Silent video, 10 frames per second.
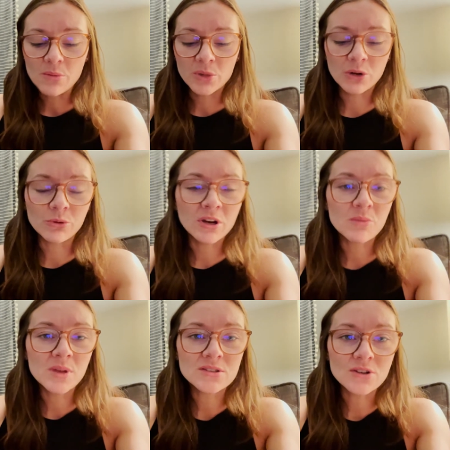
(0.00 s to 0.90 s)
but i'd
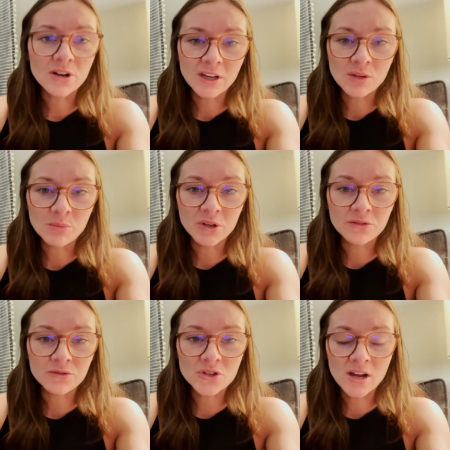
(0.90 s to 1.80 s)
recommend starting in the book
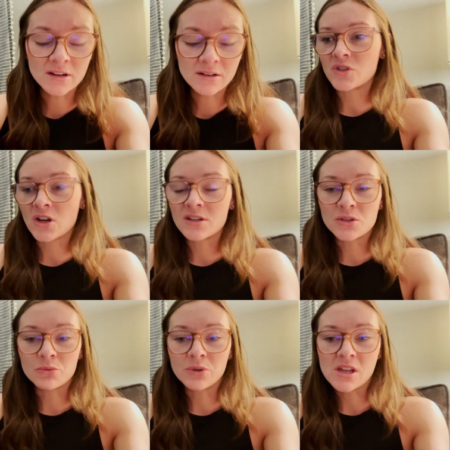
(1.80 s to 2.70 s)
of john john
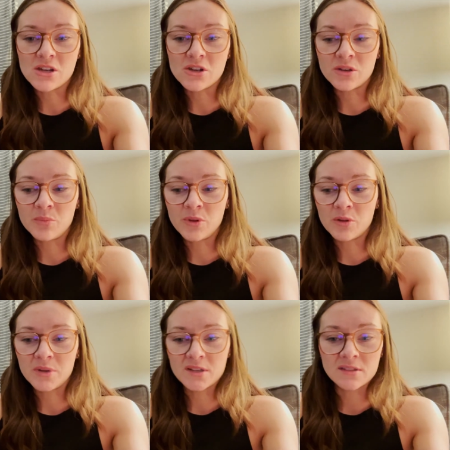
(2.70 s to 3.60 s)
is a really good
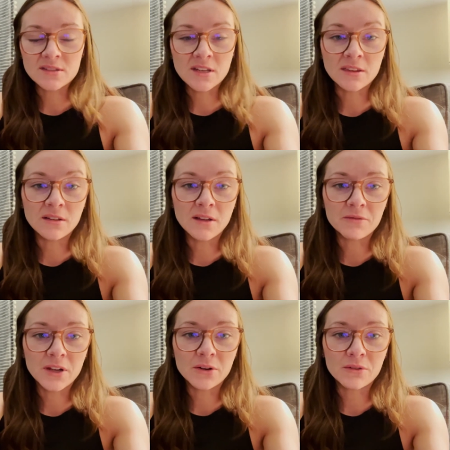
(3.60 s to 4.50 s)
book because it's like the
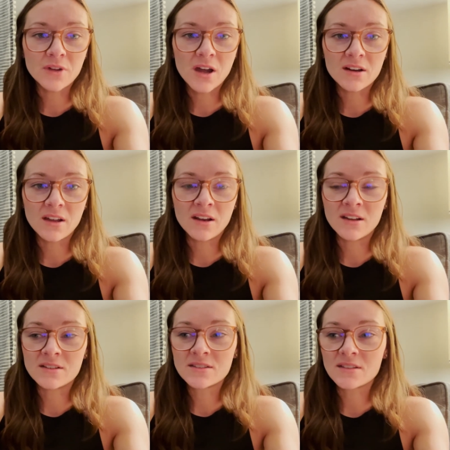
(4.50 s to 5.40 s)
love letter of god and
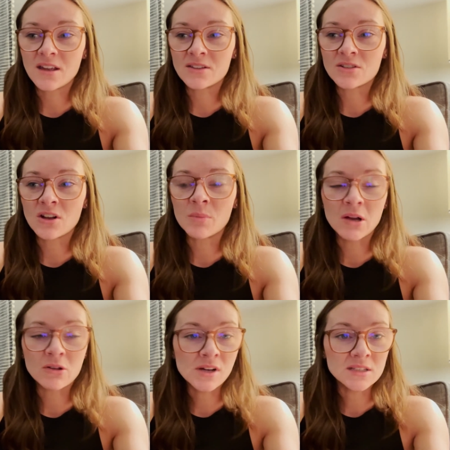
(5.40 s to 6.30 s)
it's it's all
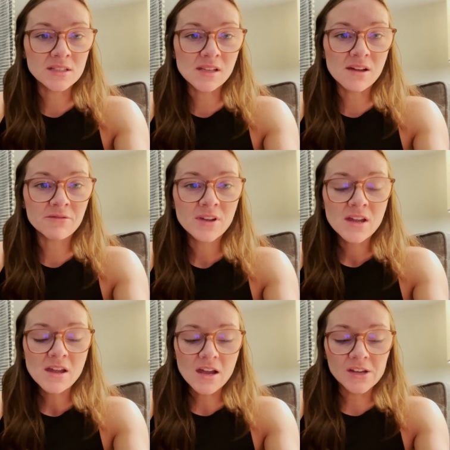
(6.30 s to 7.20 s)
about god's love
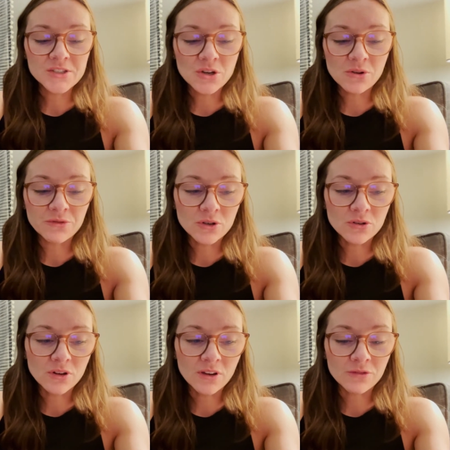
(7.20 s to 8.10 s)
and so if
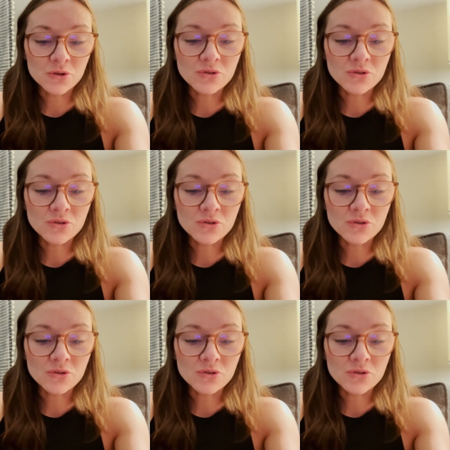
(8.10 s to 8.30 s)
you're if you're